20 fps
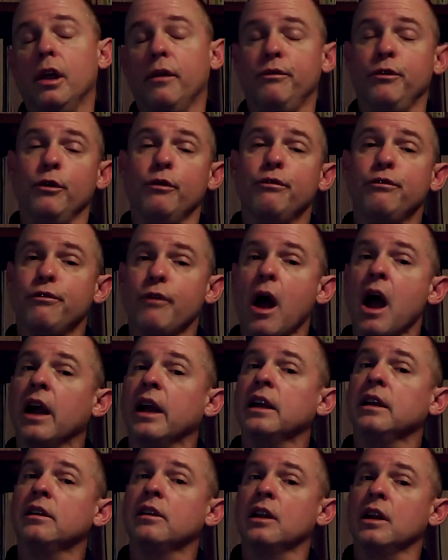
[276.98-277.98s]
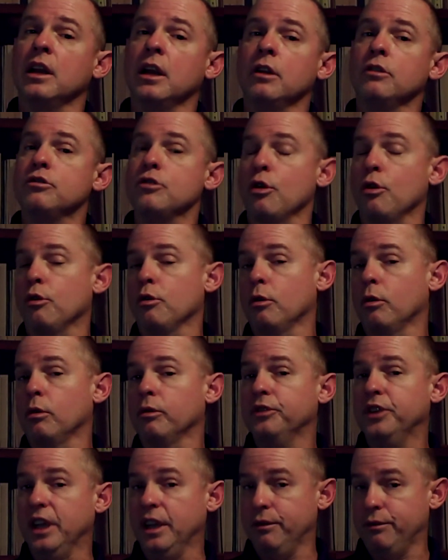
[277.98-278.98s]
find an internal
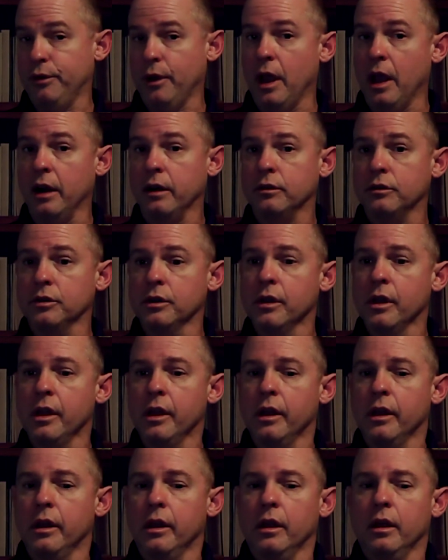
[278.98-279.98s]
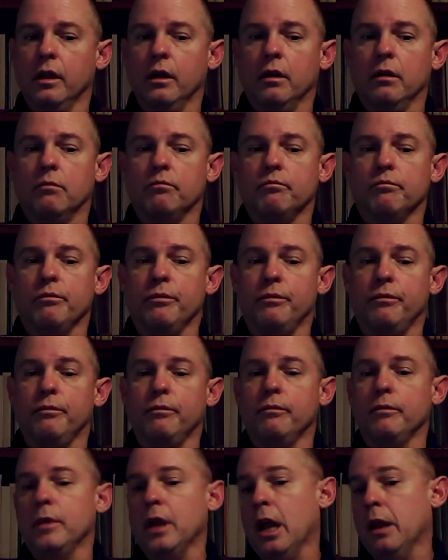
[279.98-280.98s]
defect
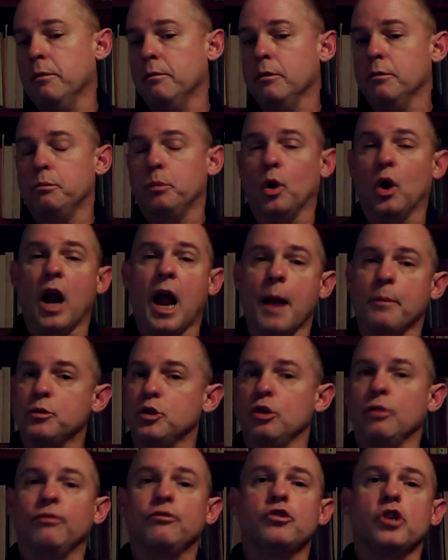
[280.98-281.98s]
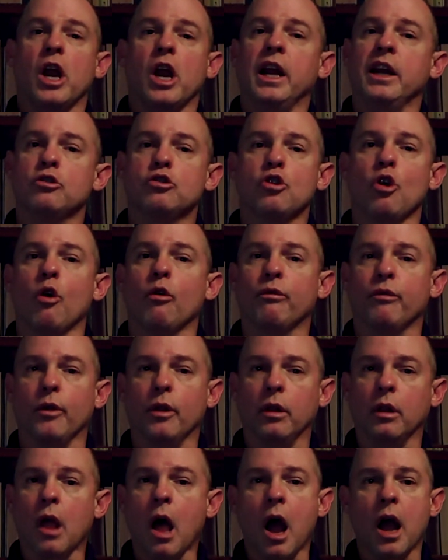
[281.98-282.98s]
and perhaps you've changed over
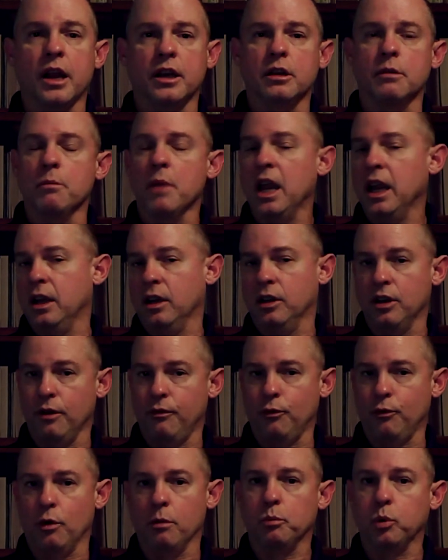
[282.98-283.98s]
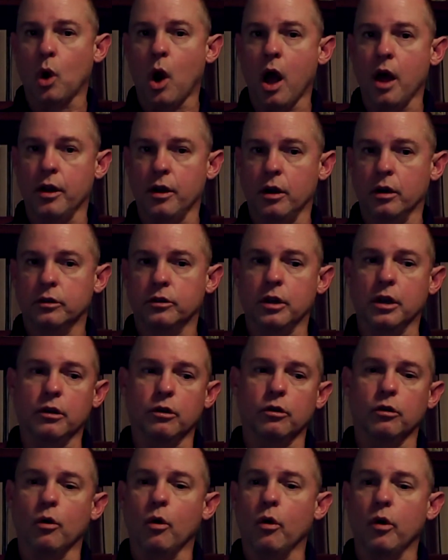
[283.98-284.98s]
the line to make a different product
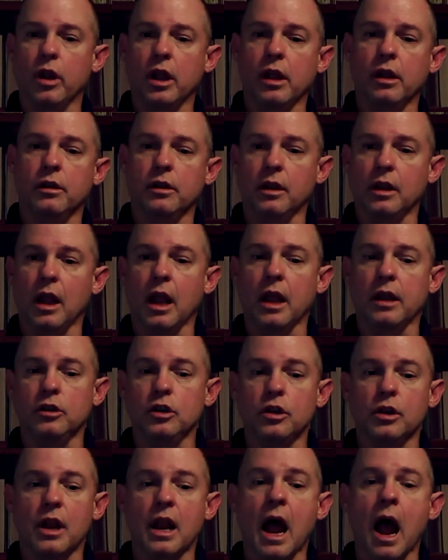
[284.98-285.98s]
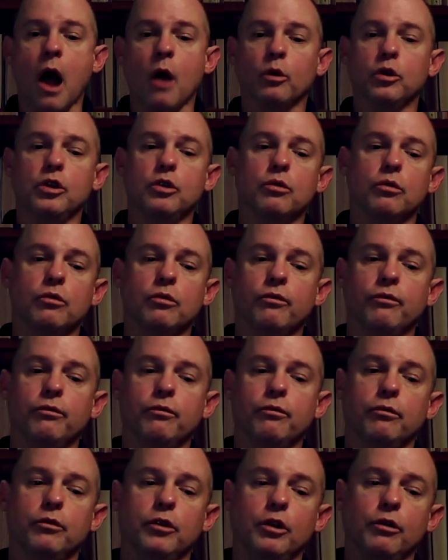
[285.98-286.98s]
and now you've
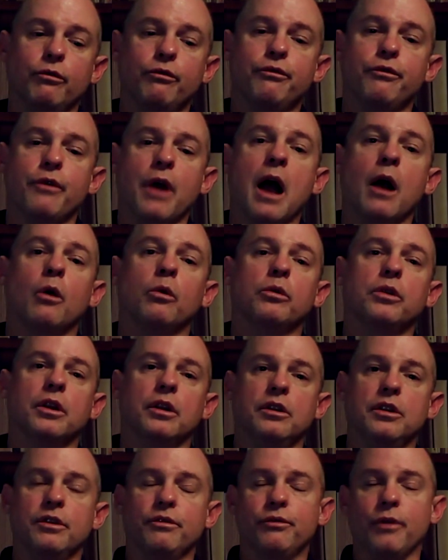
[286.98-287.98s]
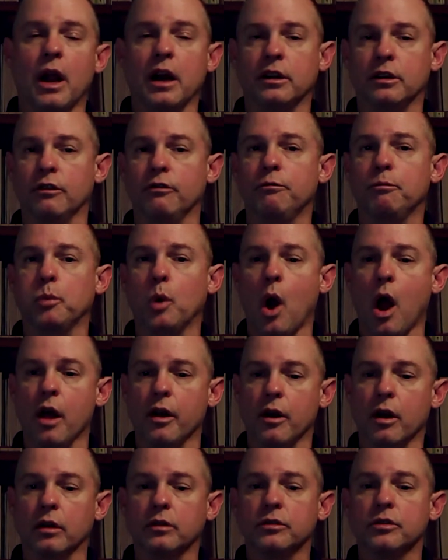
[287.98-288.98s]
found a defective
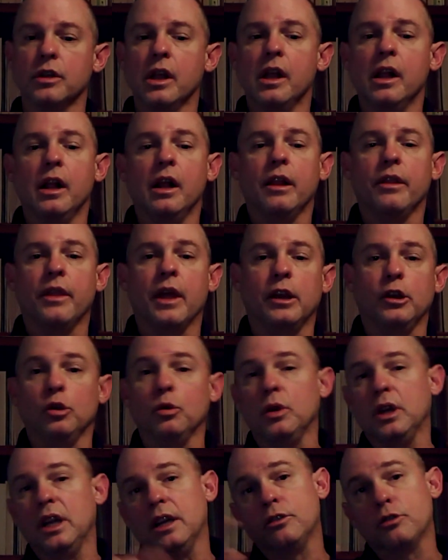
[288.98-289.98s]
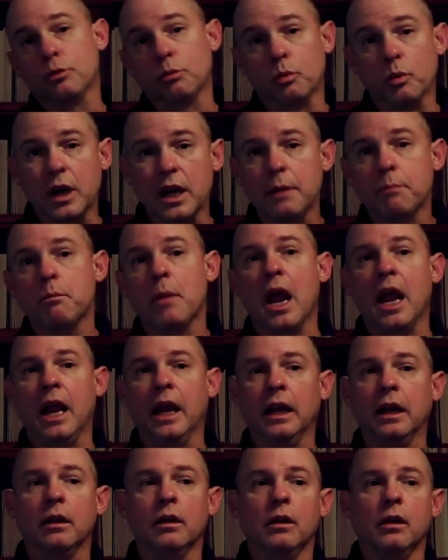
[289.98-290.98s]
product that you need to
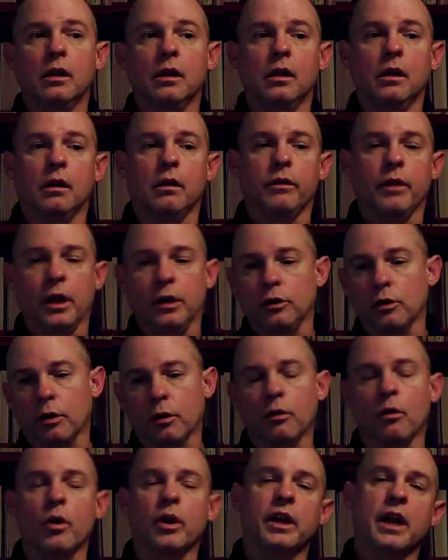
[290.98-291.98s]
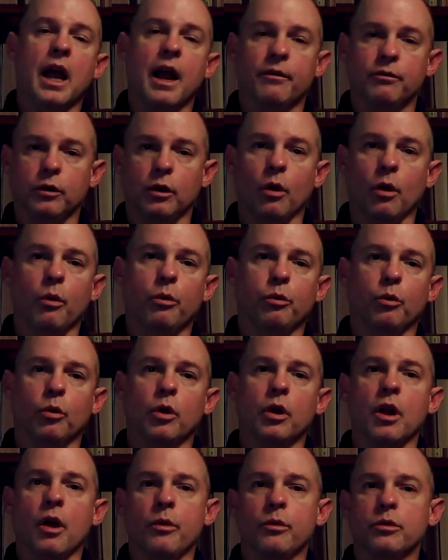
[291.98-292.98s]
remake, then you're going to have to go through
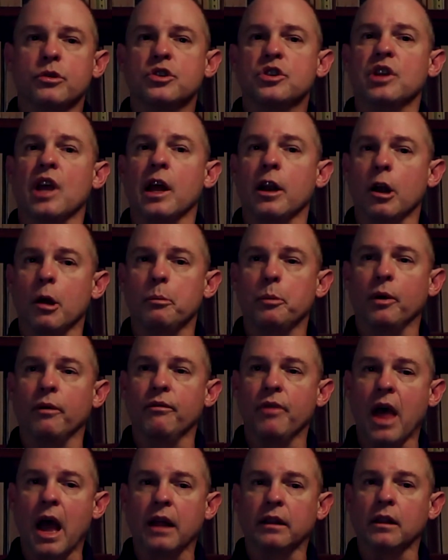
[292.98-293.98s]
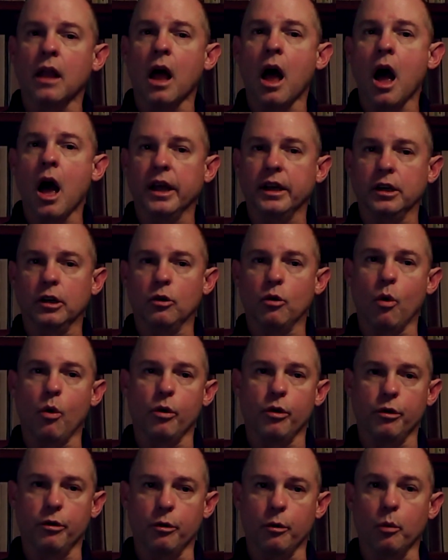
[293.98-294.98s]
another setup of that line in
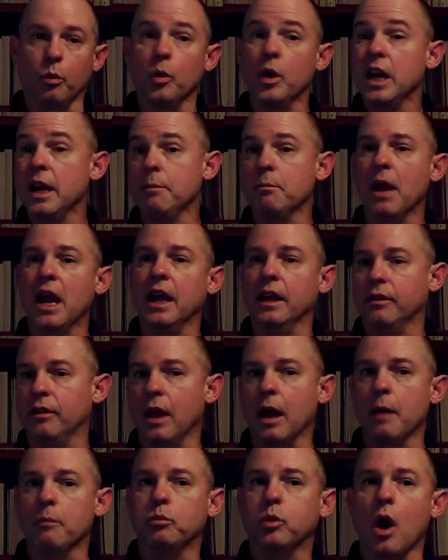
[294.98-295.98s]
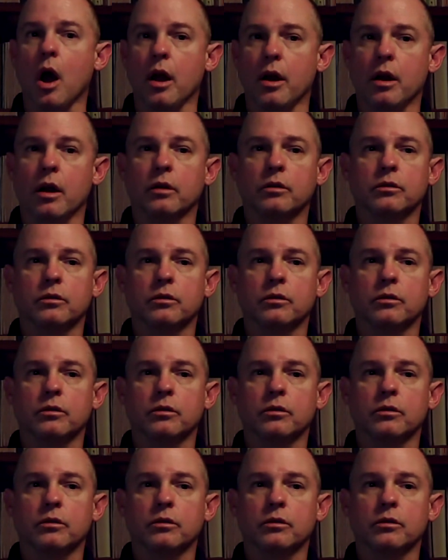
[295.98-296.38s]
order to remake that product.